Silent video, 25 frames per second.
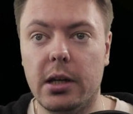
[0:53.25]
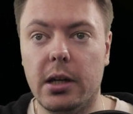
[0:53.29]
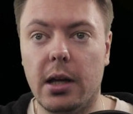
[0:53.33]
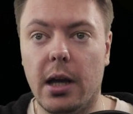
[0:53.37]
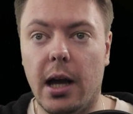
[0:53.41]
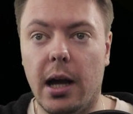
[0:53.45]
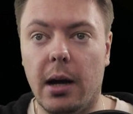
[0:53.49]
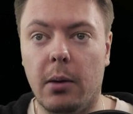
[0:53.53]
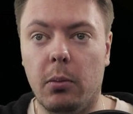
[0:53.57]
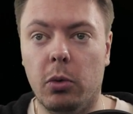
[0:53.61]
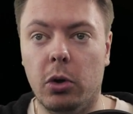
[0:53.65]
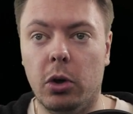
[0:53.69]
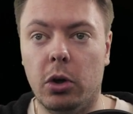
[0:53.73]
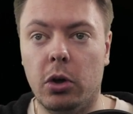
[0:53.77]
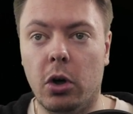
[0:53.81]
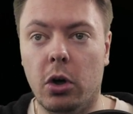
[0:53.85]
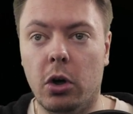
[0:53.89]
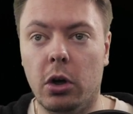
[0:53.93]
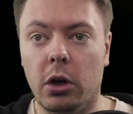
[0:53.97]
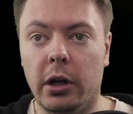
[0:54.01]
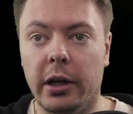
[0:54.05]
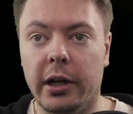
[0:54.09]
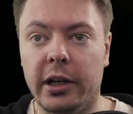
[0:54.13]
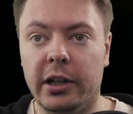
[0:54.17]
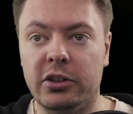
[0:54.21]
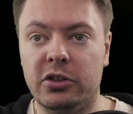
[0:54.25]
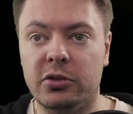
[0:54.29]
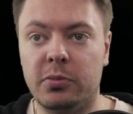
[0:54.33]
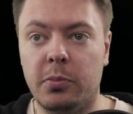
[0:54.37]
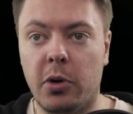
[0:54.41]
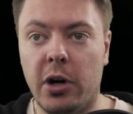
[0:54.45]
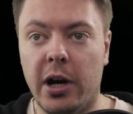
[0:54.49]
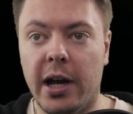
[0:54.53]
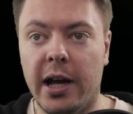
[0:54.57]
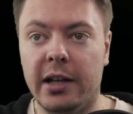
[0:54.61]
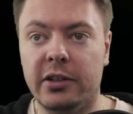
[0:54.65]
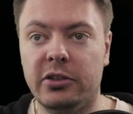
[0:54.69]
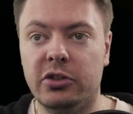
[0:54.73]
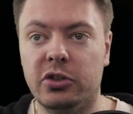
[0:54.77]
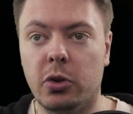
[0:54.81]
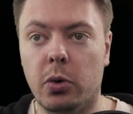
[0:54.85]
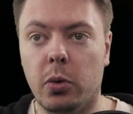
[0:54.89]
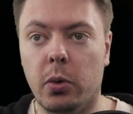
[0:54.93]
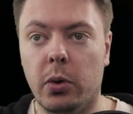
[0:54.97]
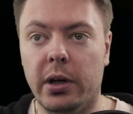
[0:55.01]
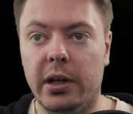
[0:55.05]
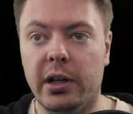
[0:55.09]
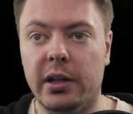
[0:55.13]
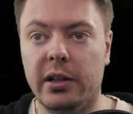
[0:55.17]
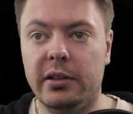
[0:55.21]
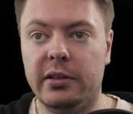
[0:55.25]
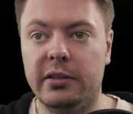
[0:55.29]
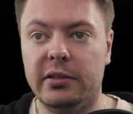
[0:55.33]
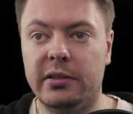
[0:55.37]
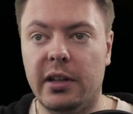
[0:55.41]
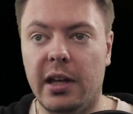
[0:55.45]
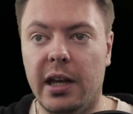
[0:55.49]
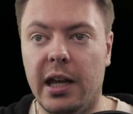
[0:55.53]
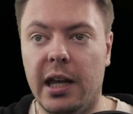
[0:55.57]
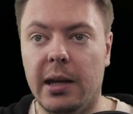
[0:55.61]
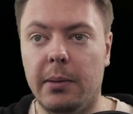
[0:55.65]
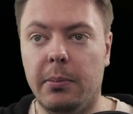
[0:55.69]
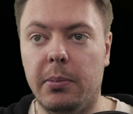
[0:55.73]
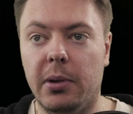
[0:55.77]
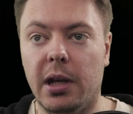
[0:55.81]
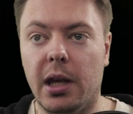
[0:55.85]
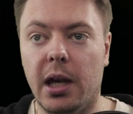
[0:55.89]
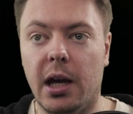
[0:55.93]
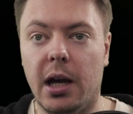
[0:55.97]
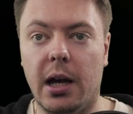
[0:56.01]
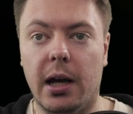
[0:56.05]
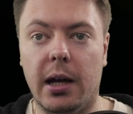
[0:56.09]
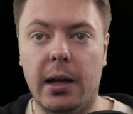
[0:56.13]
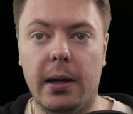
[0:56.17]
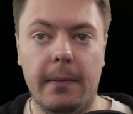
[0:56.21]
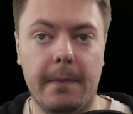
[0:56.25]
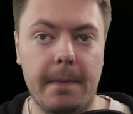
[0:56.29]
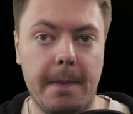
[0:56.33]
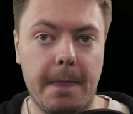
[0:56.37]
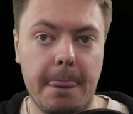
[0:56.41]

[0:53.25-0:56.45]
and we'll call it Express Quiz API